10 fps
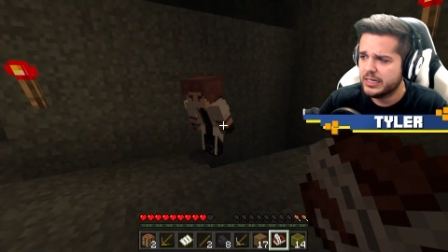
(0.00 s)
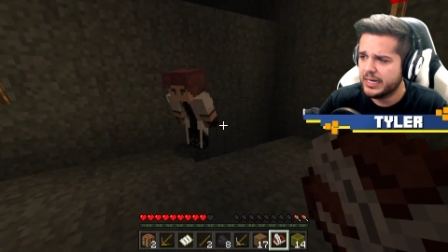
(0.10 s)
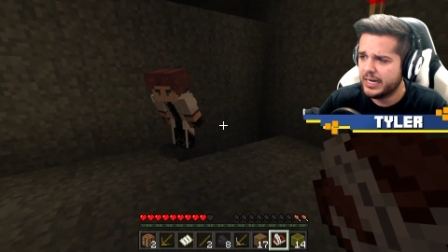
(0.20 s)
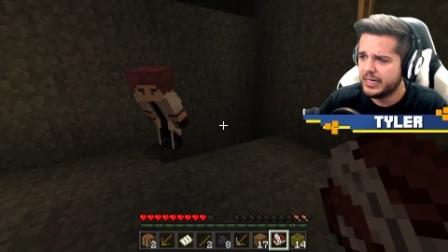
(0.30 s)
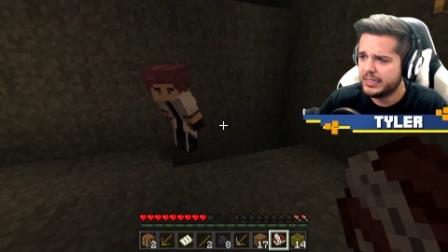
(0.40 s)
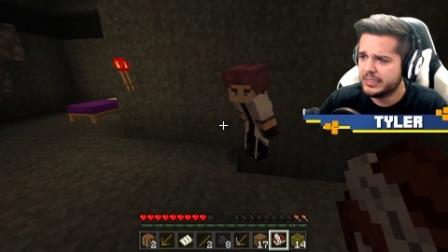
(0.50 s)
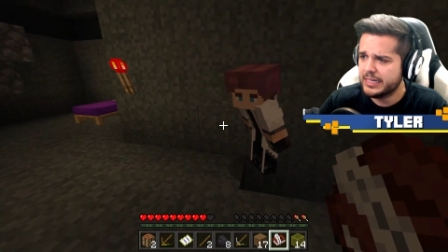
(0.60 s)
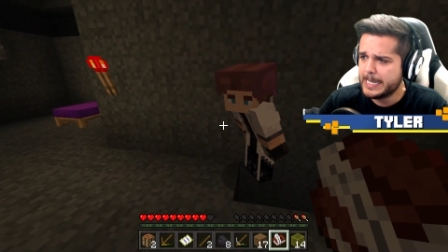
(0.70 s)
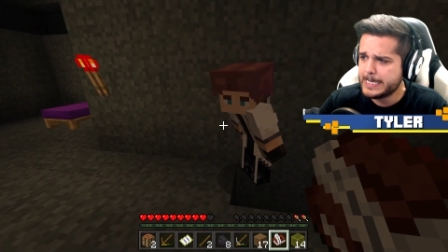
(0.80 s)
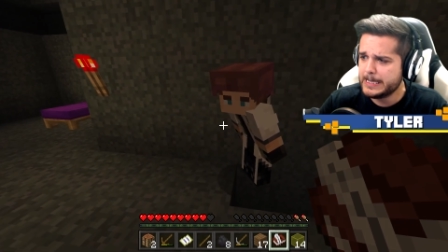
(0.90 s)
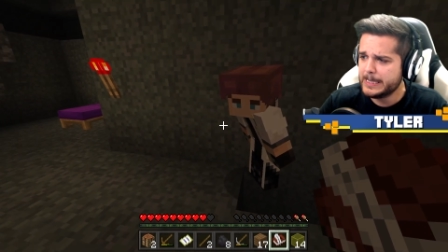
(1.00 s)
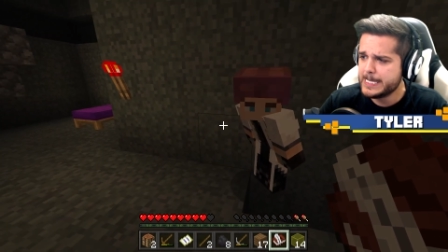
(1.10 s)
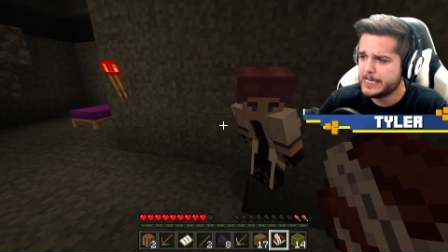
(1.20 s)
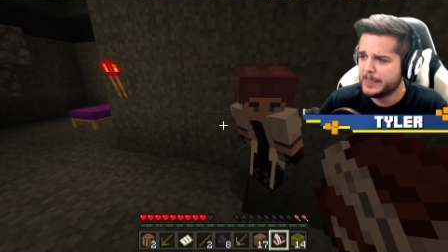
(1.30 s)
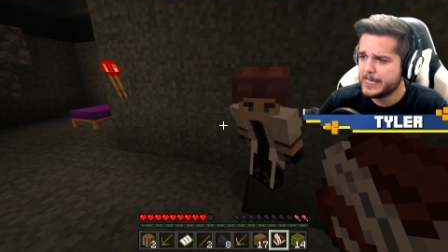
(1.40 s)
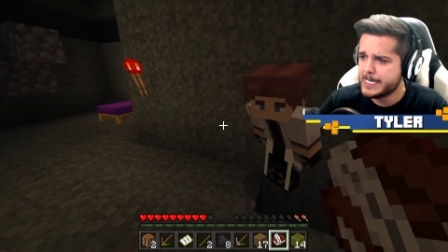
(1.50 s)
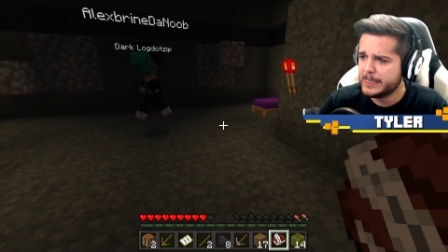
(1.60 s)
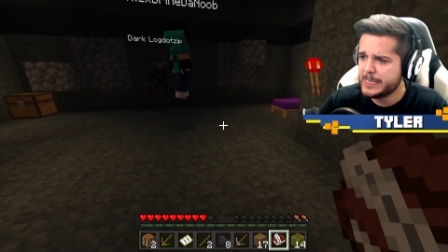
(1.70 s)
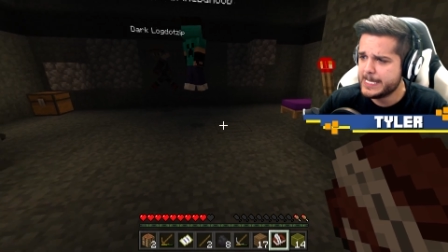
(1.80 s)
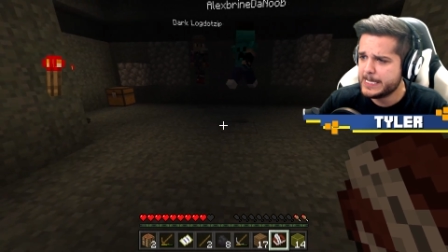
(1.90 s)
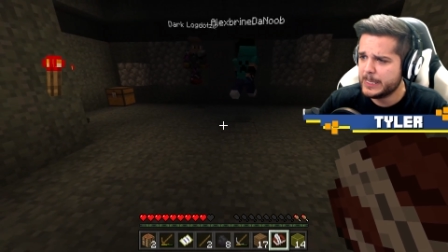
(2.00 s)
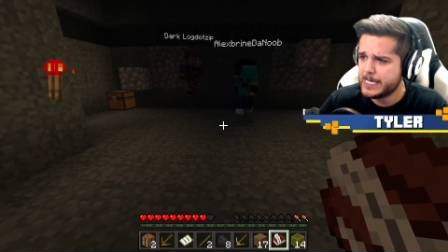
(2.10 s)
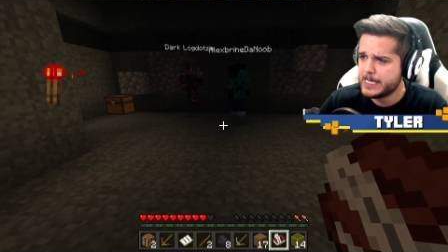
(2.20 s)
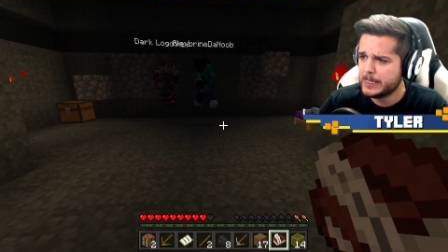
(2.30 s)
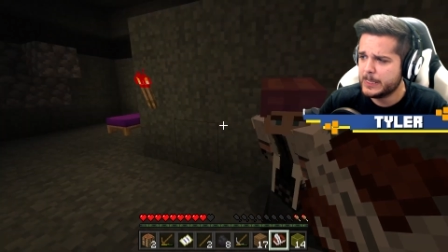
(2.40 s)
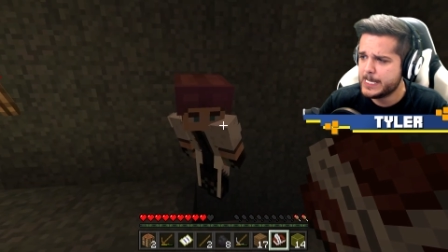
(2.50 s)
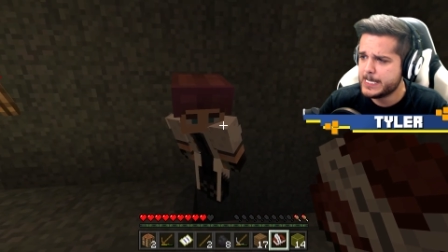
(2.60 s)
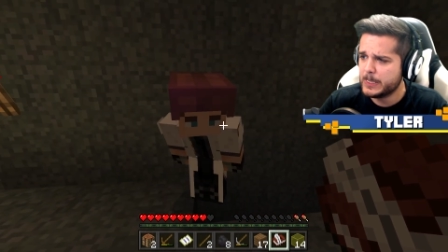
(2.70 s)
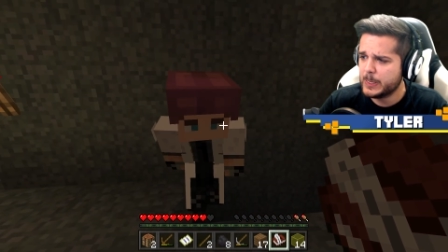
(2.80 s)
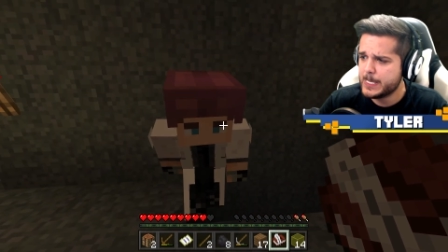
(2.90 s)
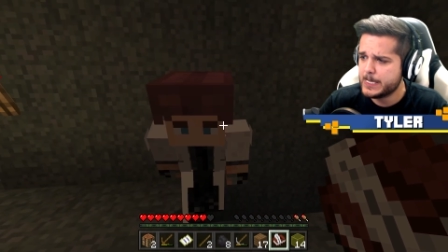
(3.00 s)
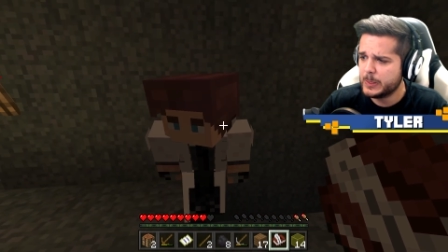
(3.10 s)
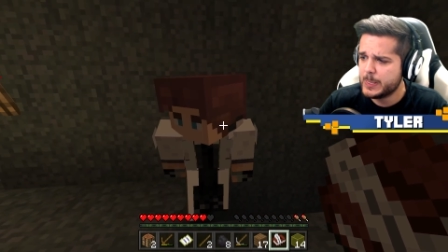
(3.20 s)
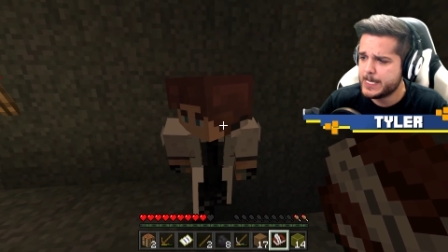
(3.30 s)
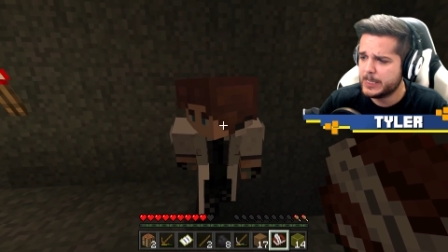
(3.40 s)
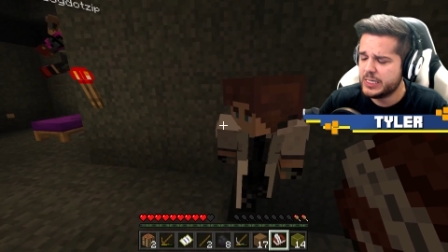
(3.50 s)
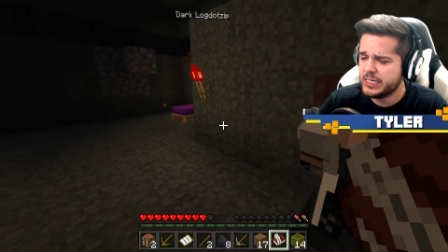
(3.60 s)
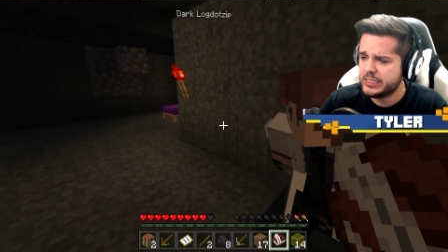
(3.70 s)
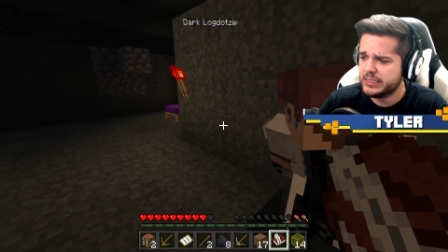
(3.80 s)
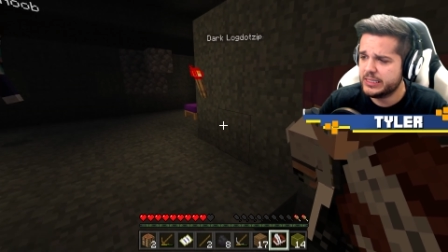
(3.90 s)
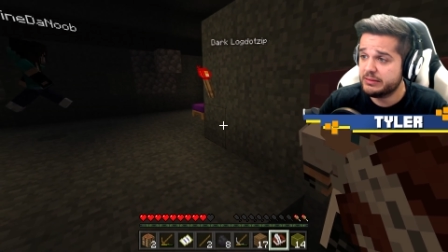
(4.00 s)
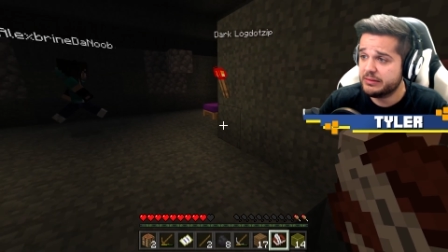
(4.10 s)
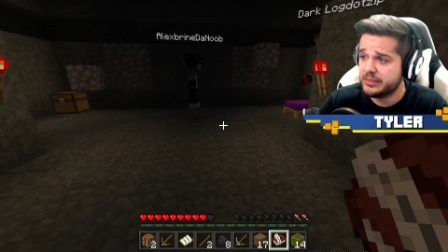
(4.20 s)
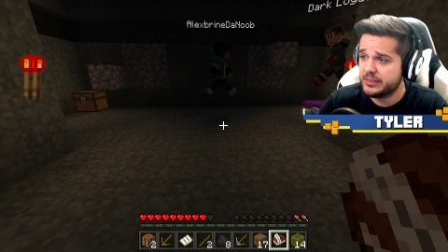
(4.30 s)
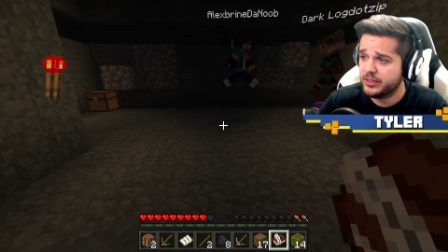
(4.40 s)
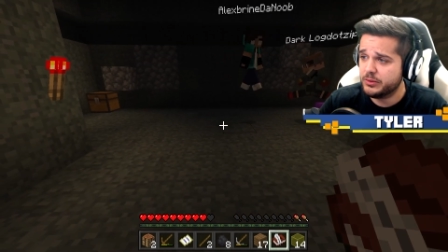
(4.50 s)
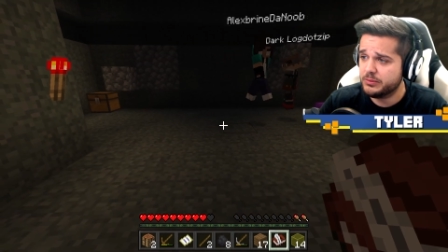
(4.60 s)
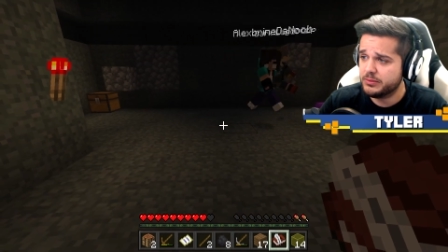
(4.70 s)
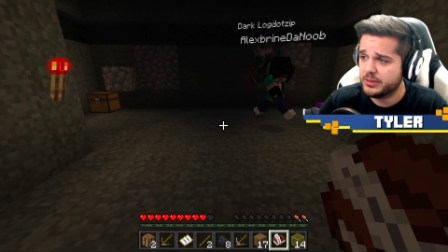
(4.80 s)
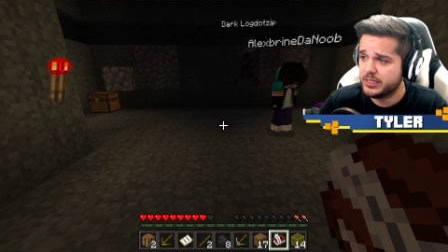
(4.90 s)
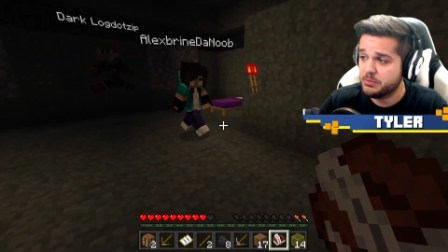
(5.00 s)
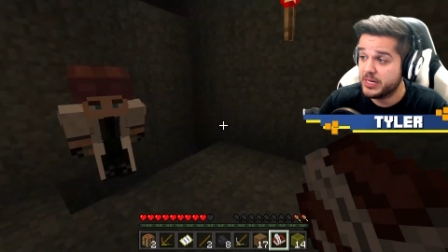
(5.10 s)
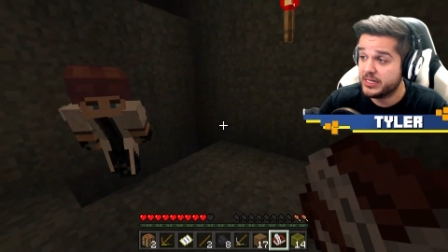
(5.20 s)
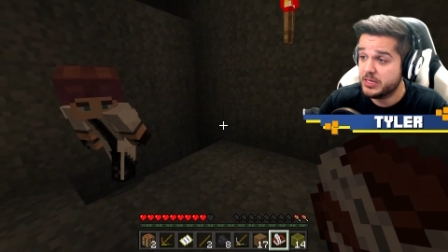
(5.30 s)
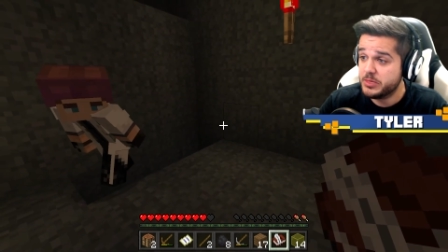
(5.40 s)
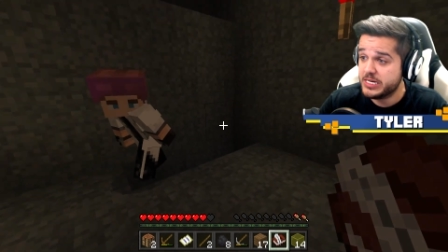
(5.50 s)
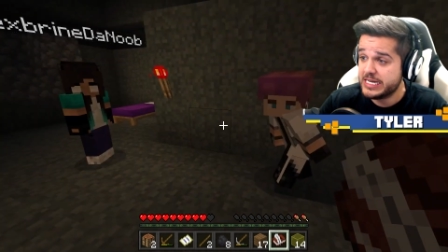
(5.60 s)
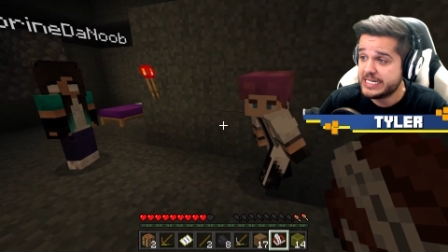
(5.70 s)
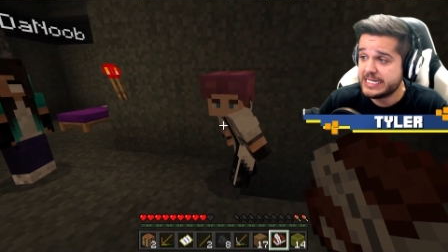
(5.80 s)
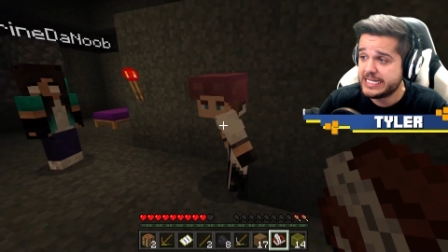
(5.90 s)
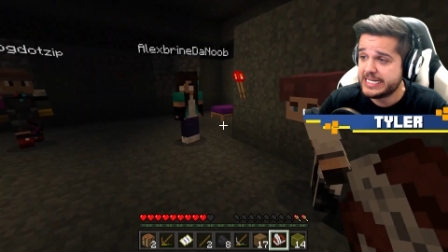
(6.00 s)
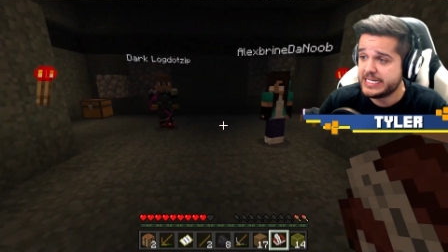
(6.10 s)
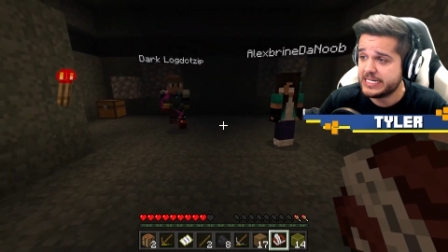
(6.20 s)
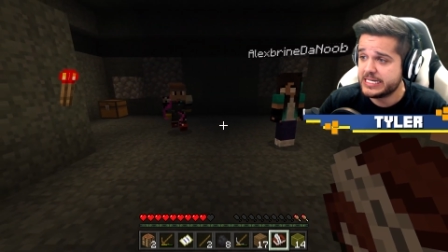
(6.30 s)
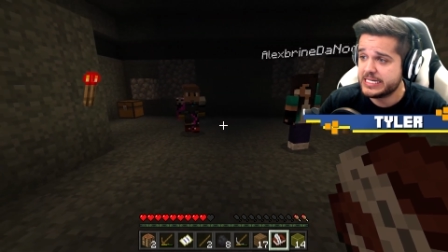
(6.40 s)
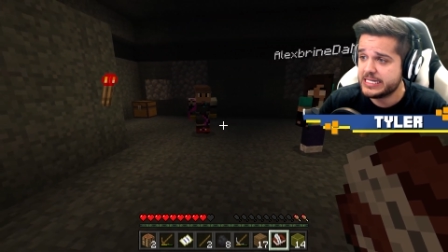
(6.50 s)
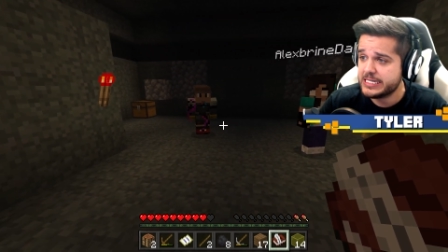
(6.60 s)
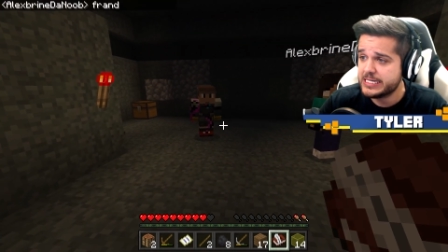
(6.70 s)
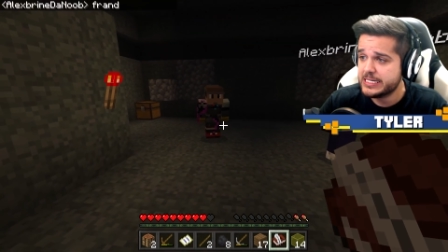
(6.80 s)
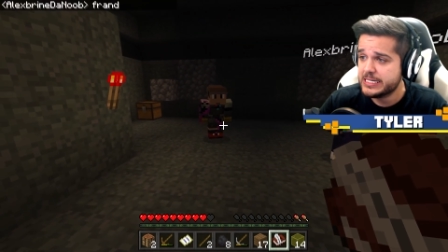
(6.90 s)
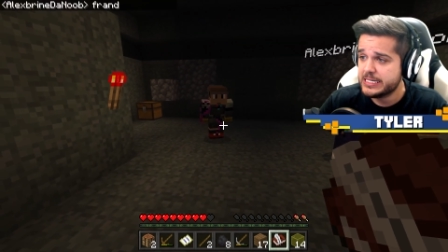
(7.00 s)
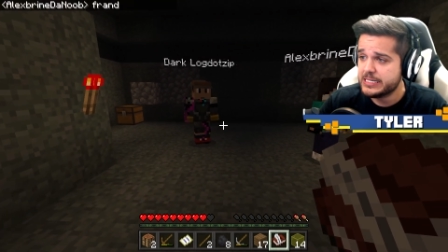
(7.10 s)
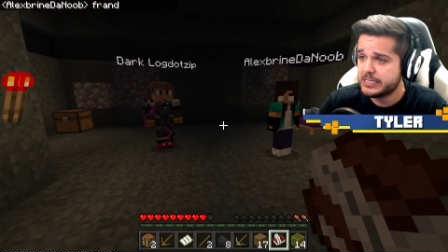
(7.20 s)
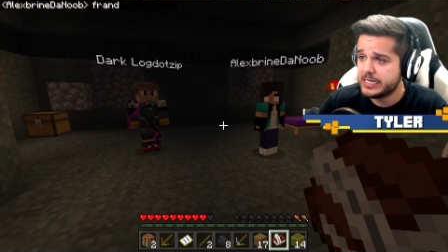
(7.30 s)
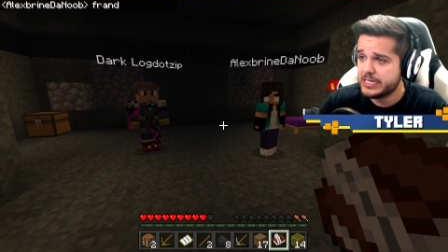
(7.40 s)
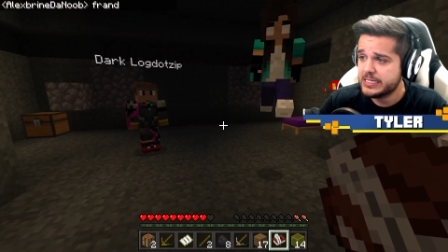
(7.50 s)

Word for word: Yeah, it doesn't seem dangerous. I feel like what's what's the harm in it, right? Yeah, and, you know, he might come in handy later. Okay,